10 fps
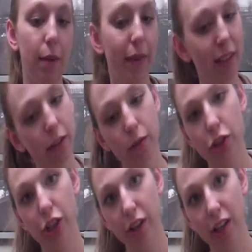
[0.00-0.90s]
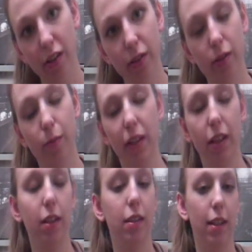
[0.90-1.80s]
We didn't do Cheerios
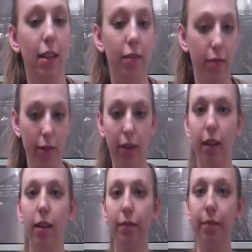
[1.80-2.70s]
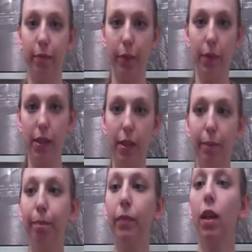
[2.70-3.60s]
because I didn't really like what was in them,
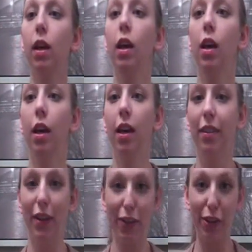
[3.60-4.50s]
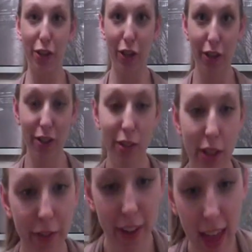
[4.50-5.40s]
like the sugars and
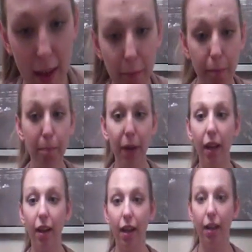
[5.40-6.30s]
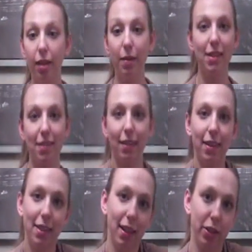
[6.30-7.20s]
stuff like that, but
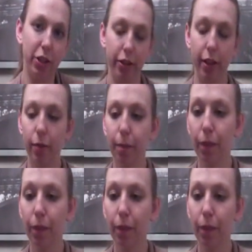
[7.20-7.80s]
it's like a Cheerio.